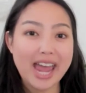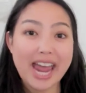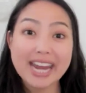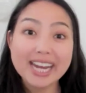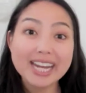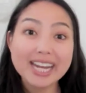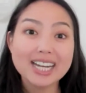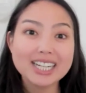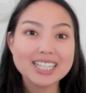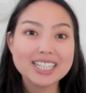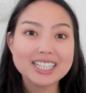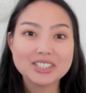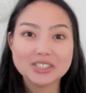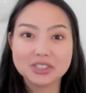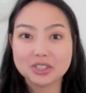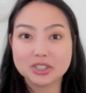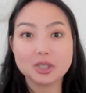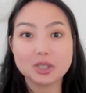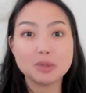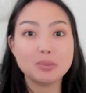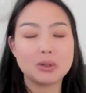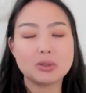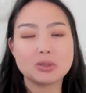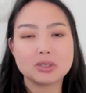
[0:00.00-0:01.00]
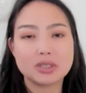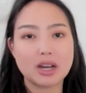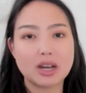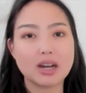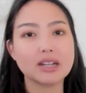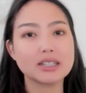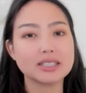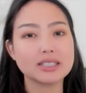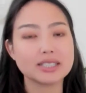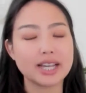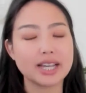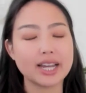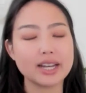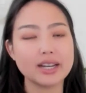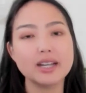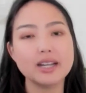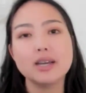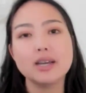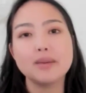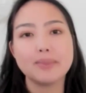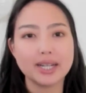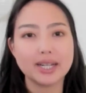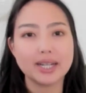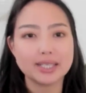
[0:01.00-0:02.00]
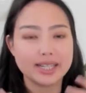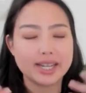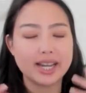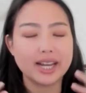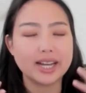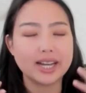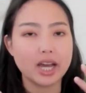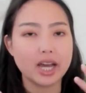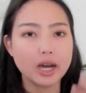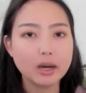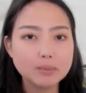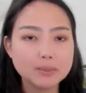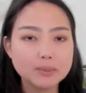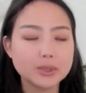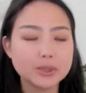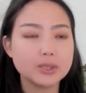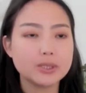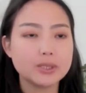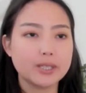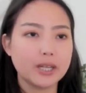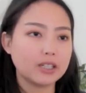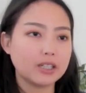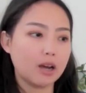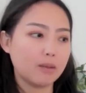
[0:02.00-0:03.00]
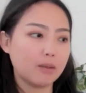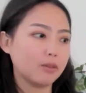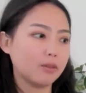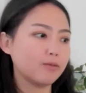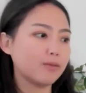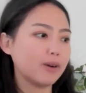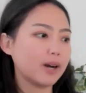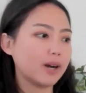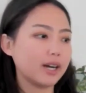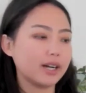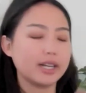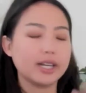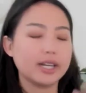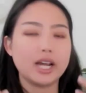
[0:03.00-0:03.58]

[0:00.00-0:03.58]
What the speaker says: and still post content because again, it helps you stay top of mind.